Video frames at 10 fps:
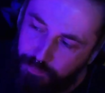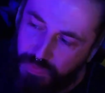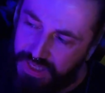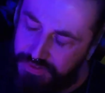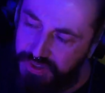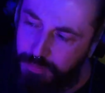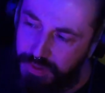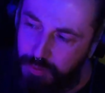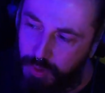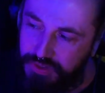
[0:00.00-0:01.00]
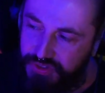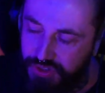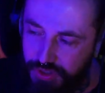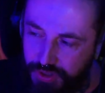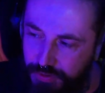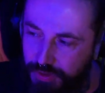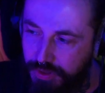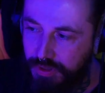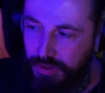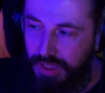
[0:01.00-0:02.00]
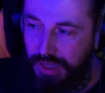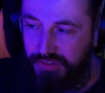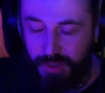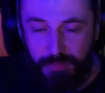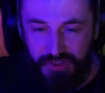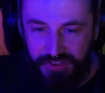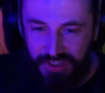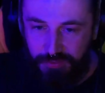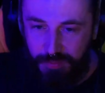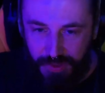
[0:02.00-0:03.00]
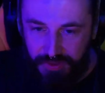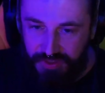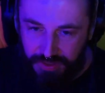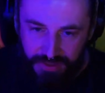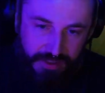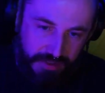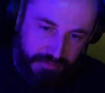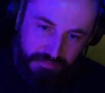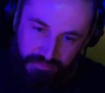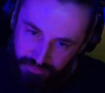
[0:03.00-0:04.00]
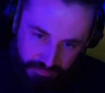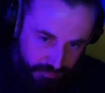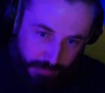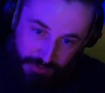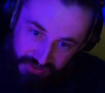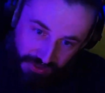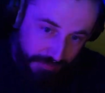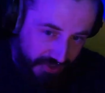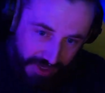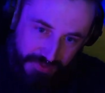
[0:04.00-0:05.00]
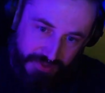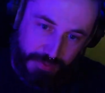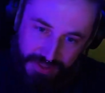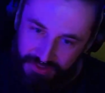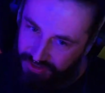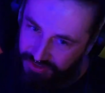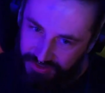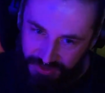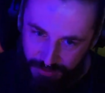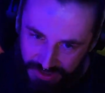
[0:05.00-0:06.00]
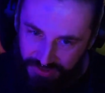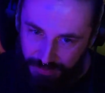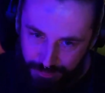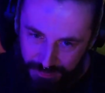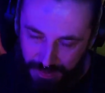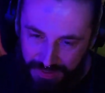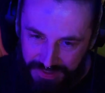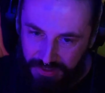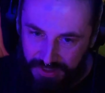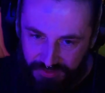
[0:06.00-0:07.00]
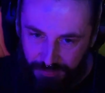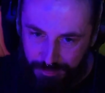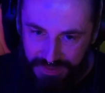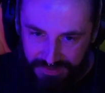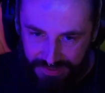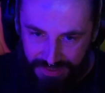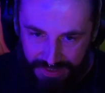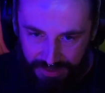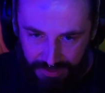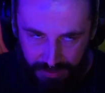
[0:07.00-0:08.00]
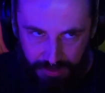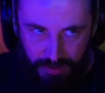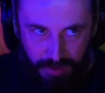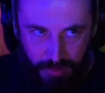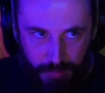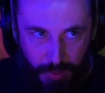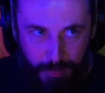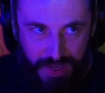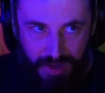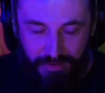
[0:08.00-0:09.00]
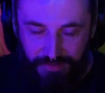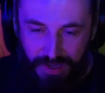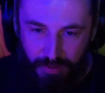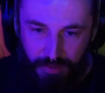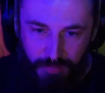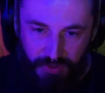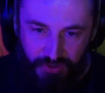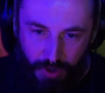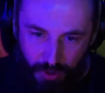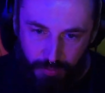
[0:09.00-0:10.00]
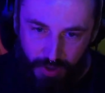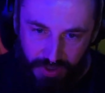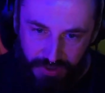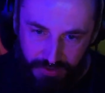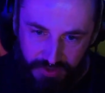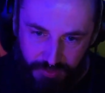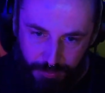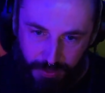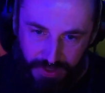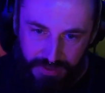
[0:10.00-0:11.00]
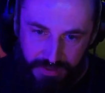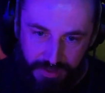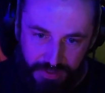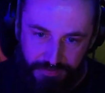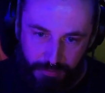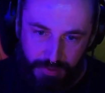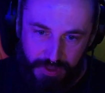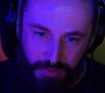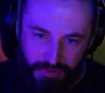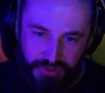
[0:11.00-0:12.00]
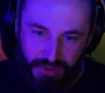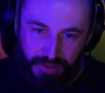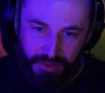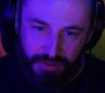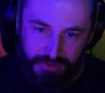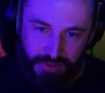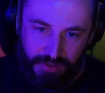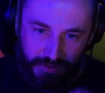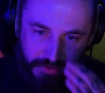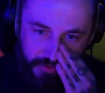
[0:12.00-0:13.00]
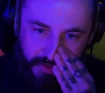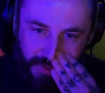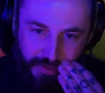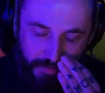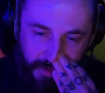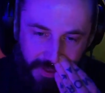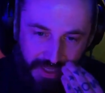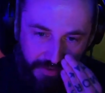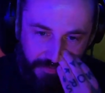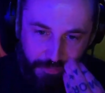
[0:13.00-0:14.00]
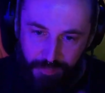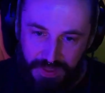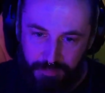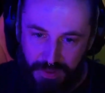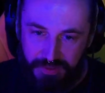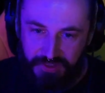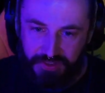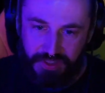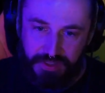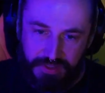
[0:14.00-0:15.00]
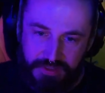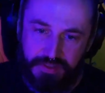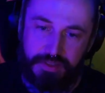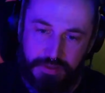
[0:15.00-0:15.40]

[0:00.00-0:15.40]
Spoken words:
if somebody wants to have some success with music, they can put some time into it. It's just I think you need to mentally prepare for how much hard work you need to put in if you really want to have big successes.